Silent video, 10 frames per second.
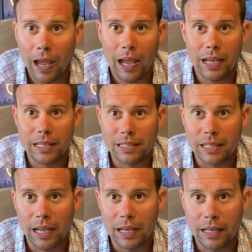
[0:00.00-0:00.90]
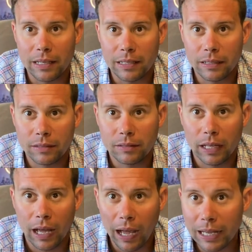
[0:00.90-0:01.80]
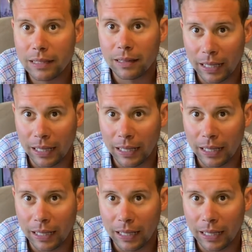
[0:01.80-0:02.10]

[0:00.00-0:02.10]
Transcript: has a height,